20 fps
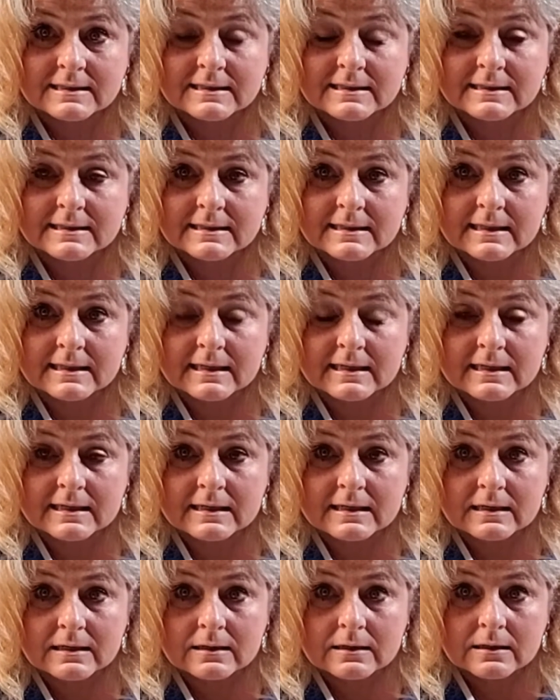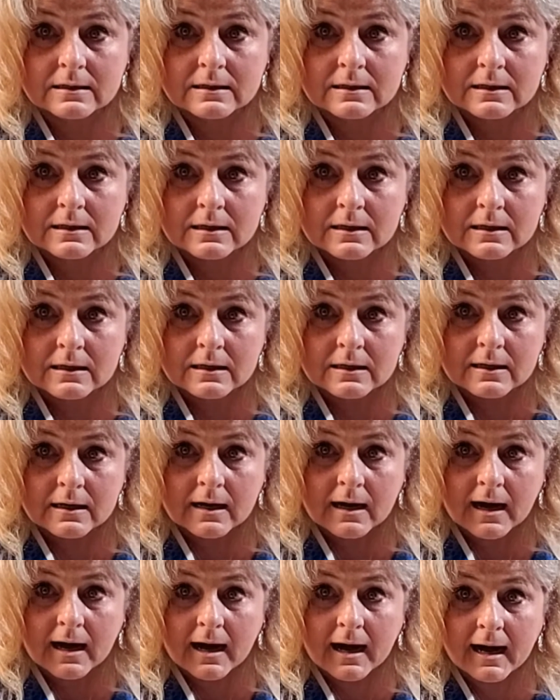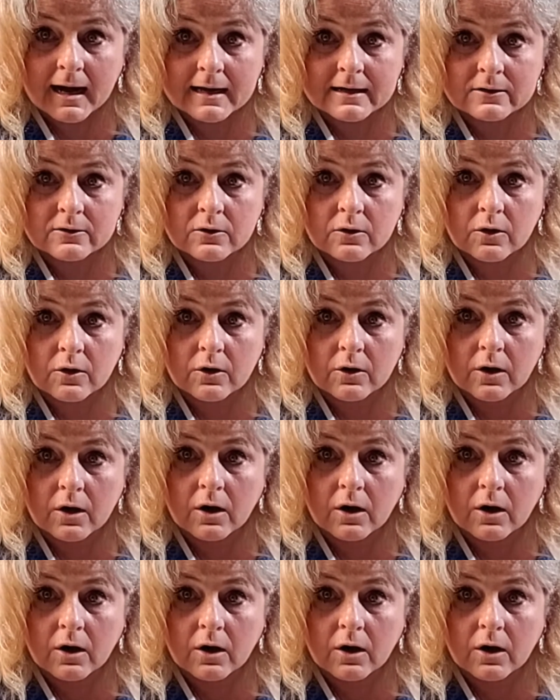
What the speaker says: Sea Isle.